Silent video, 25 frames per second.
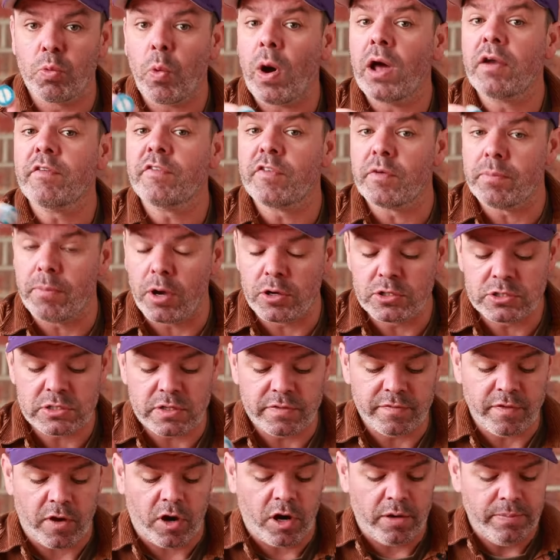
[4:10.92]
one for most
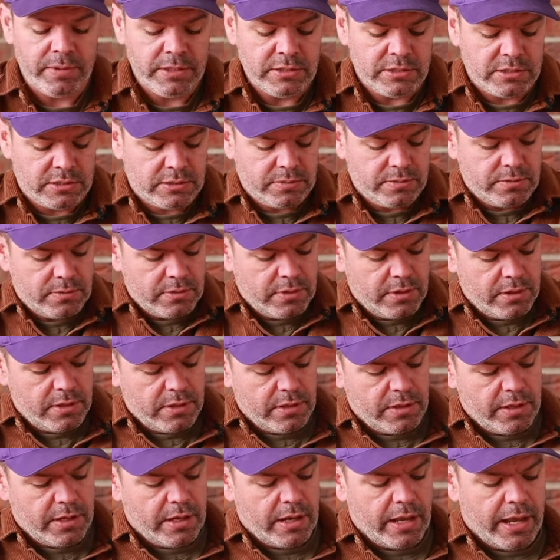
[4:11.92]
environments
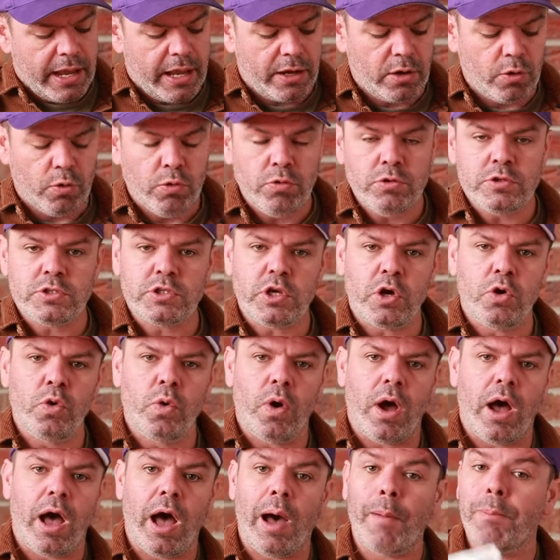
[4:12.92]
and
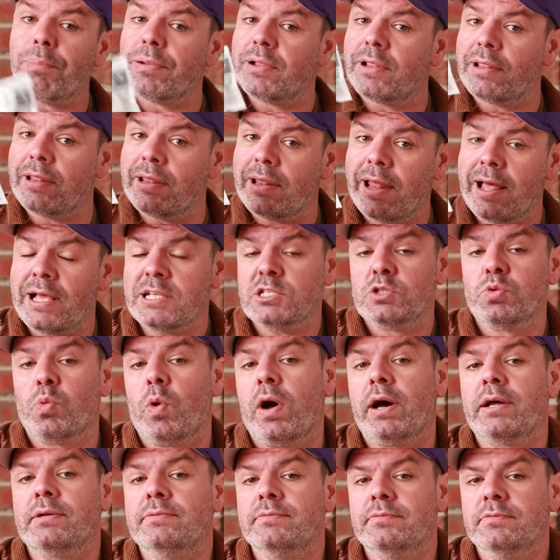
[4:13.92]
also a plus
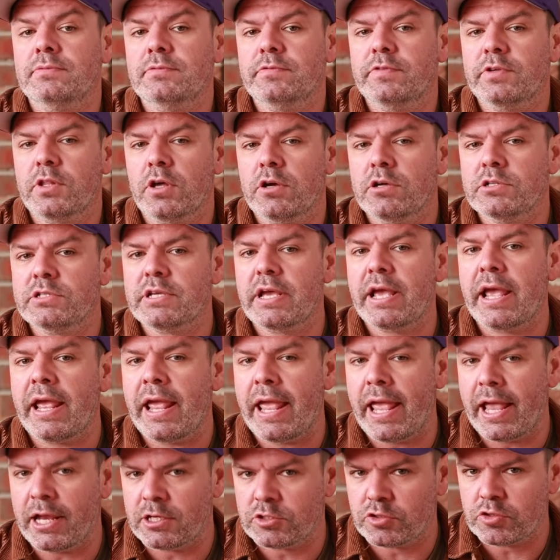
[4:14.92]
one for those
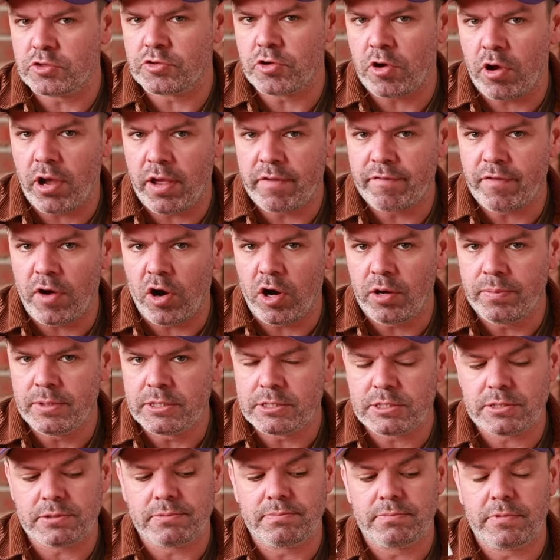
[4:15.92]
extra dry
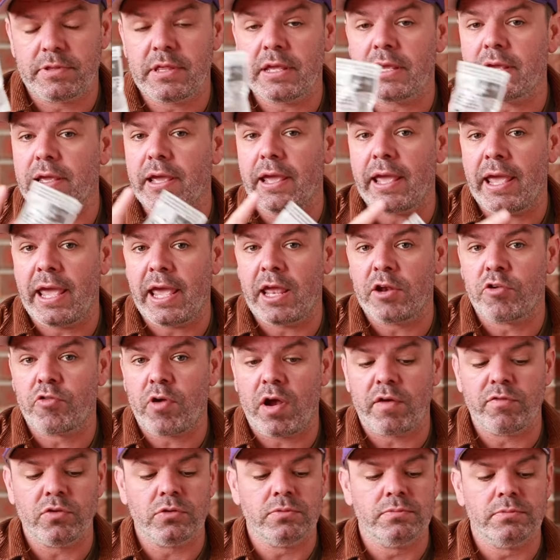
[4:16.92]
environments. Think air
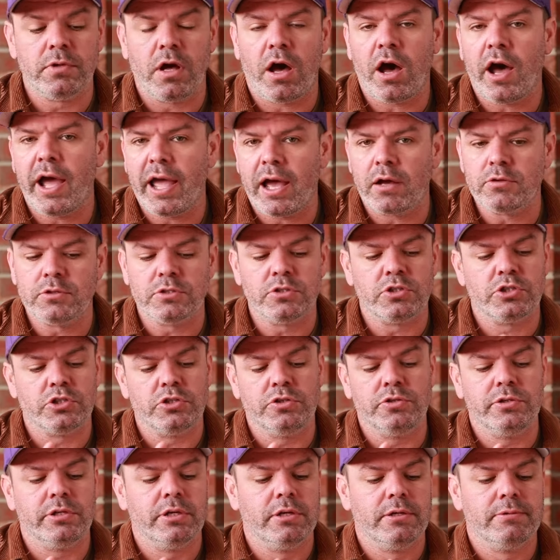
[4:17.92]
travel, high
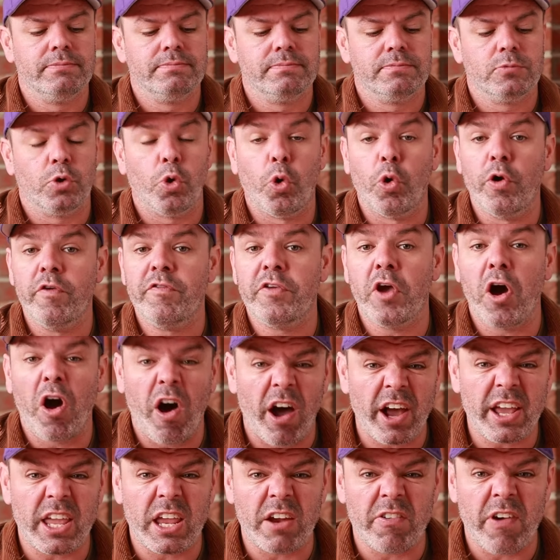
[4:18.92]
altitude, or if you're
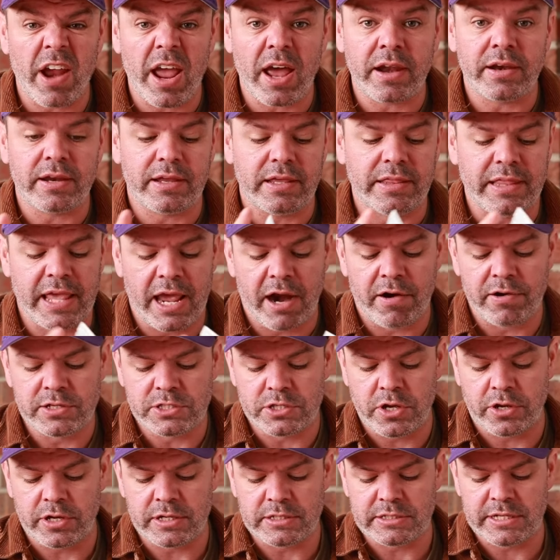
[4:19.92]
hiking around in the
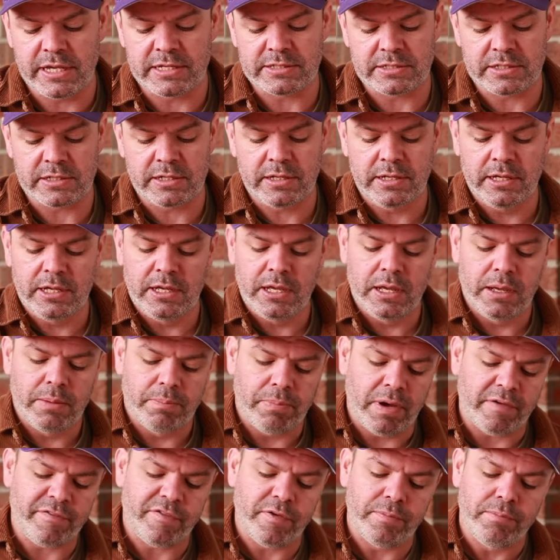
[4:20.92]
Arizona desert.
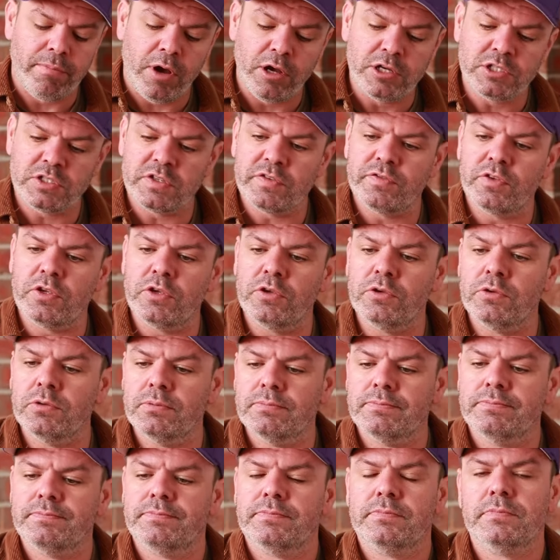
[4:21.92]
But for most of you,
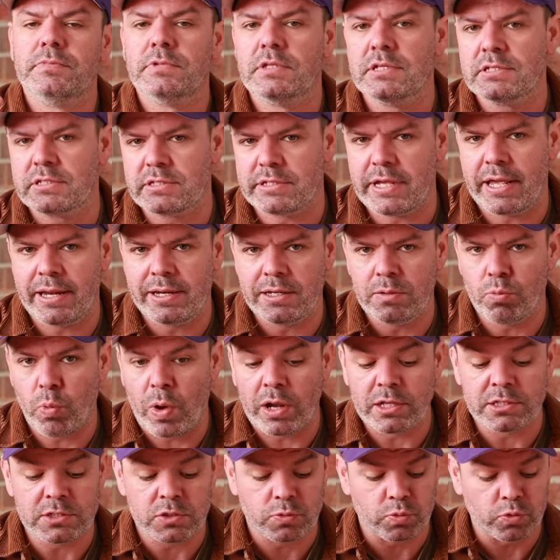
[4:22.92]
the standard
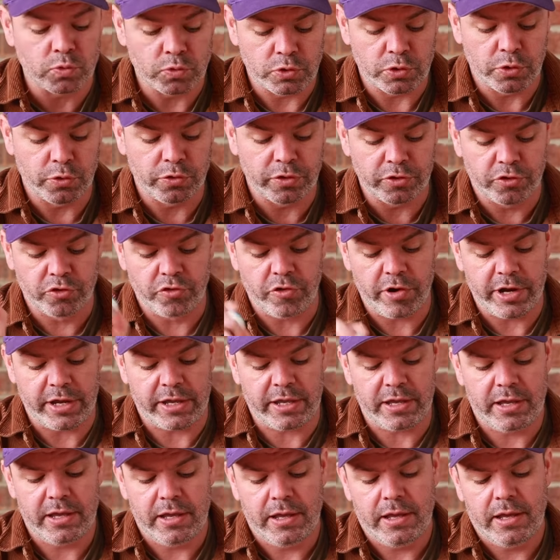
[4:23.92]
ones will do the
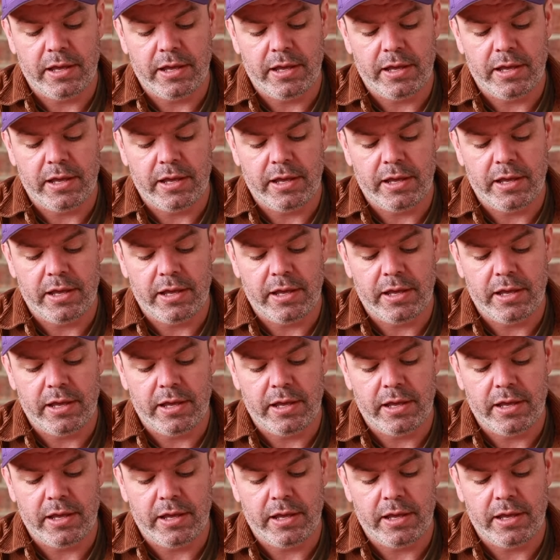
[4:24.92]
trick.